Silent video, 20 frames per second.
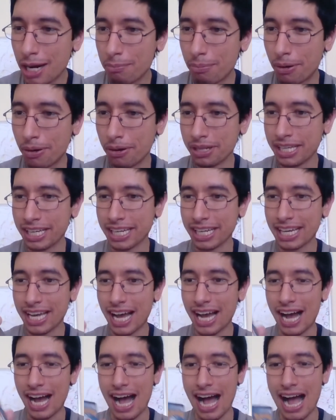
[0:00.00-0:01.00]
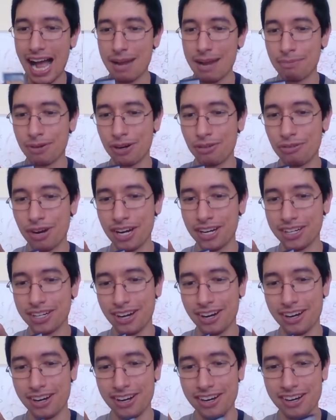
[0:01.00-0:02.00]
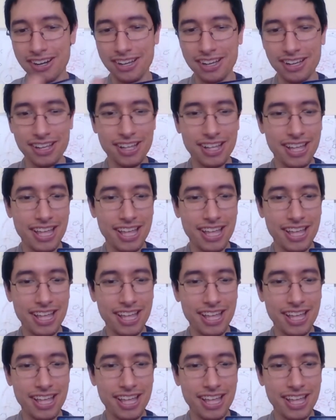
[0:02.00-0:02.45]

pulling a hyper rare card.